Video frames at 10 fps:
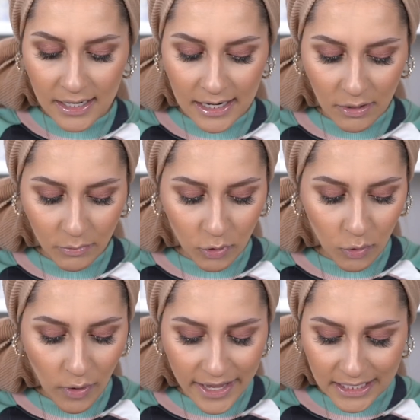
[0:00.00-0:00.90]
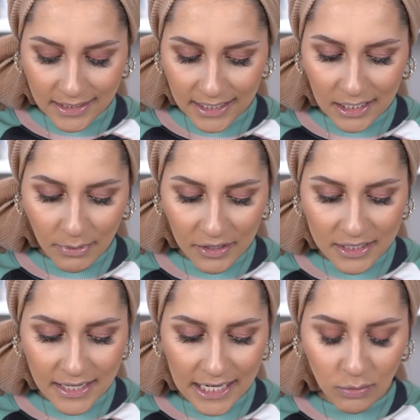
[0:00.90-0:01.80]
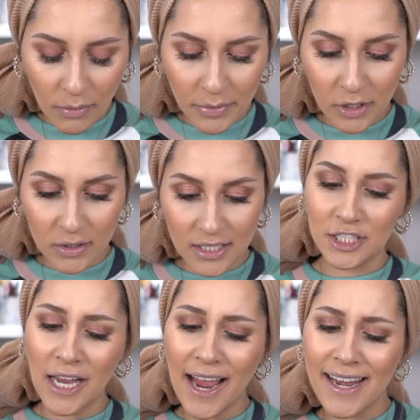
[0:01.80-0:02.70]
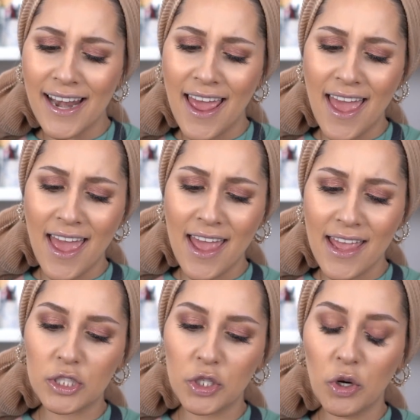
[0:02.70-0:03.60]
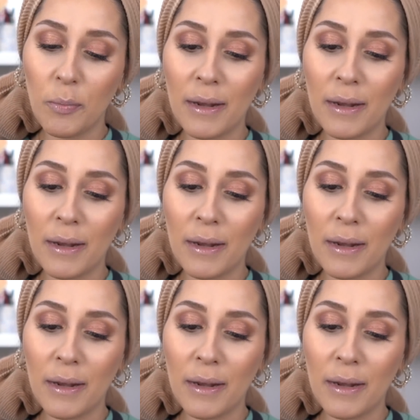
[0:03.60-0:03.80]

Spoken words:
Now I'm quite excited about this next one because it's shiny. Dior